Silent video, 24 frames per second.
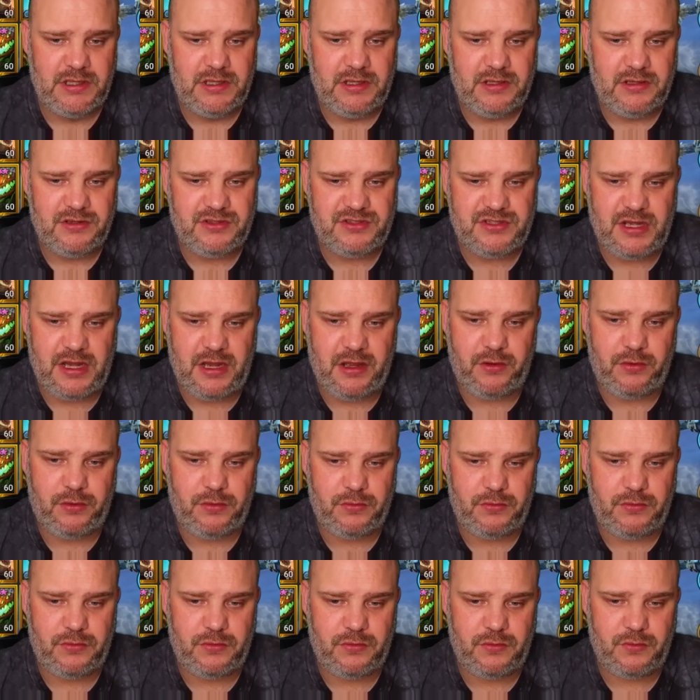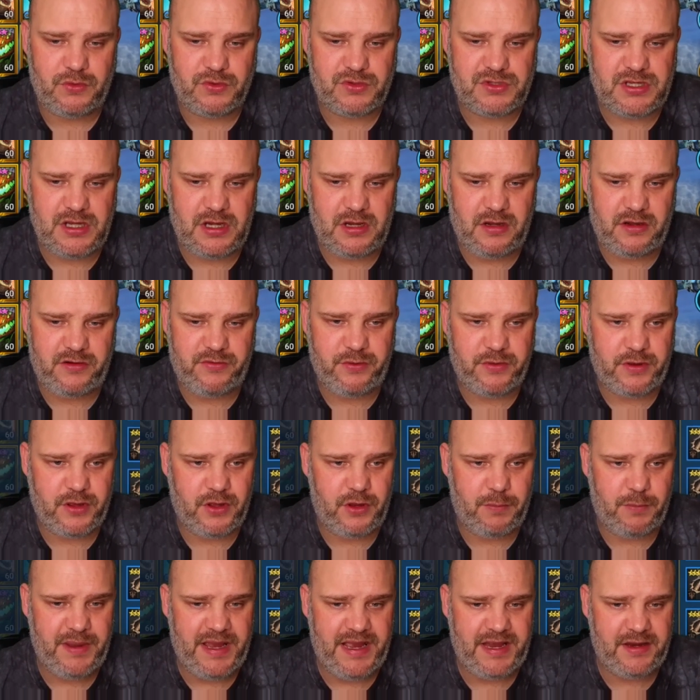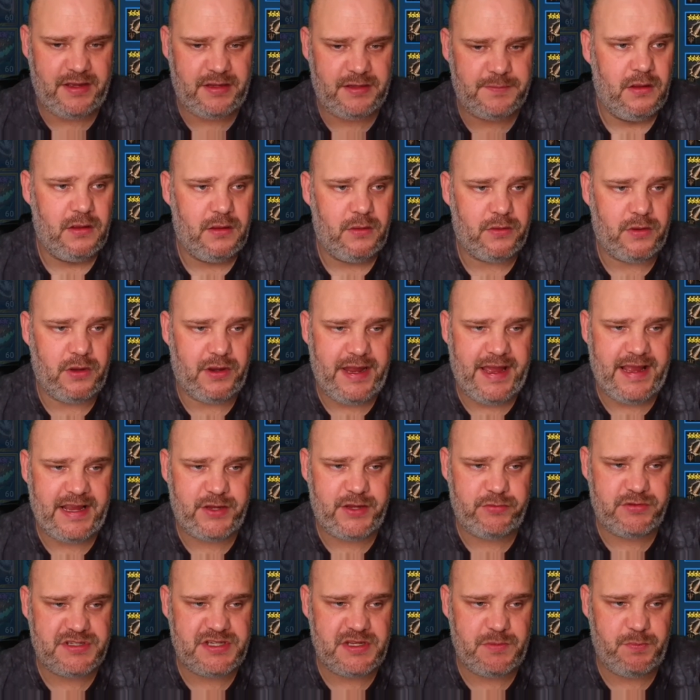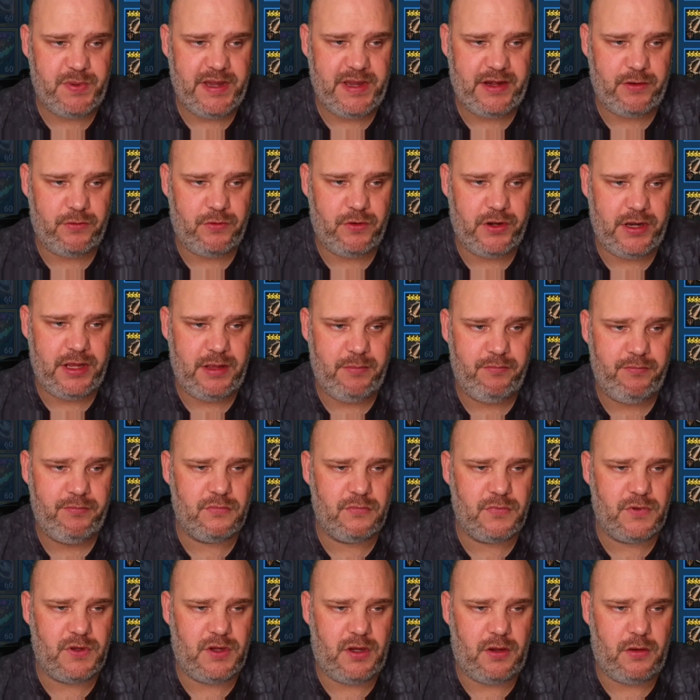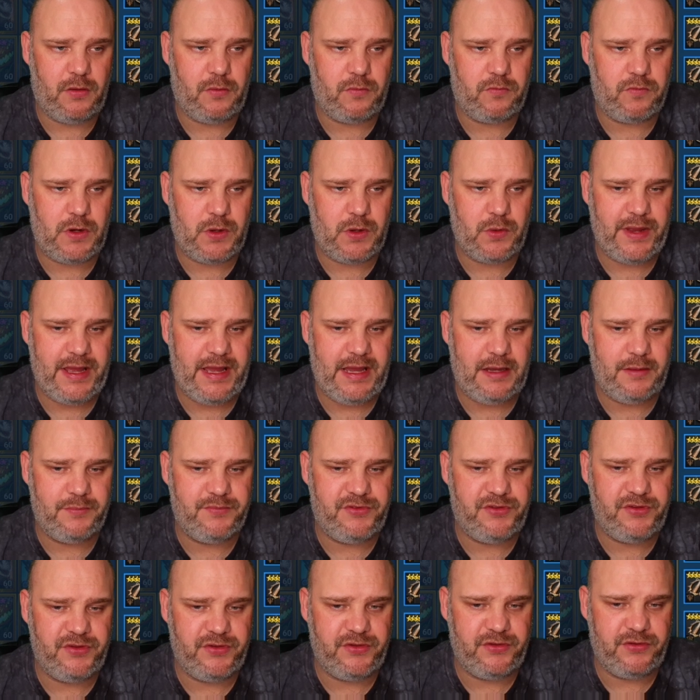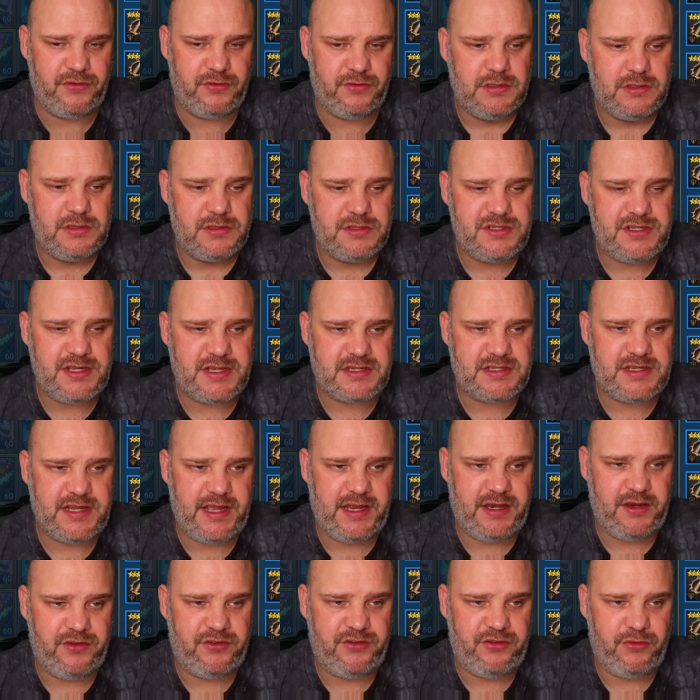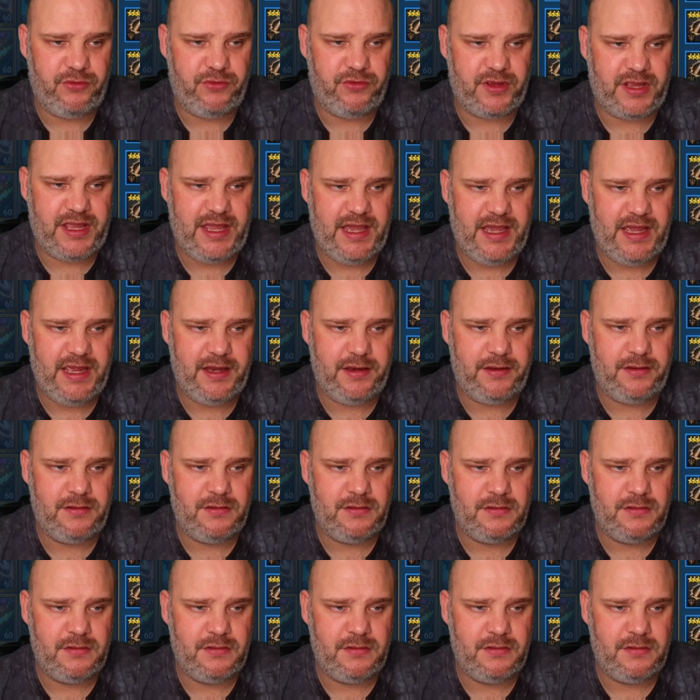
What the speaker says: So we'll start off. We've got the banner. We've got an accuracy banner on him. I'll roll that up to 16 as soon as I can.